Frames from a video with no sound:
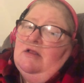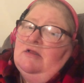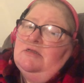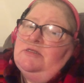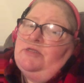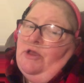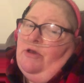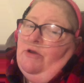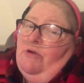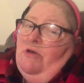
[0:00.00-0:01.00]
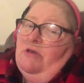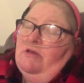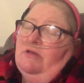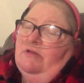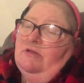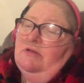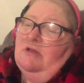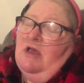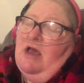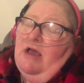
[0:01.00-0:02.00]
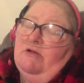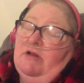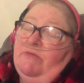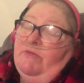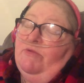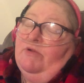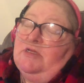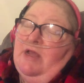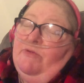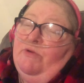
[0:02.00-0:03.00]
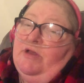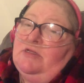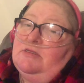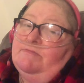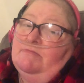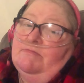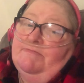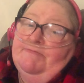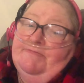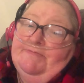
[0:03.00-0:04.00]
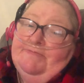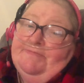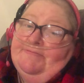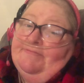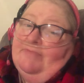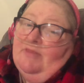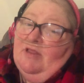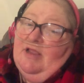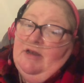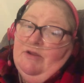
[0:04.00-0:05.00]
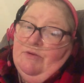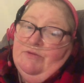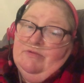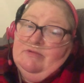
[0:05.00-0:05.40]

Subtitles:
So, I don't even remember what time it was. I don't.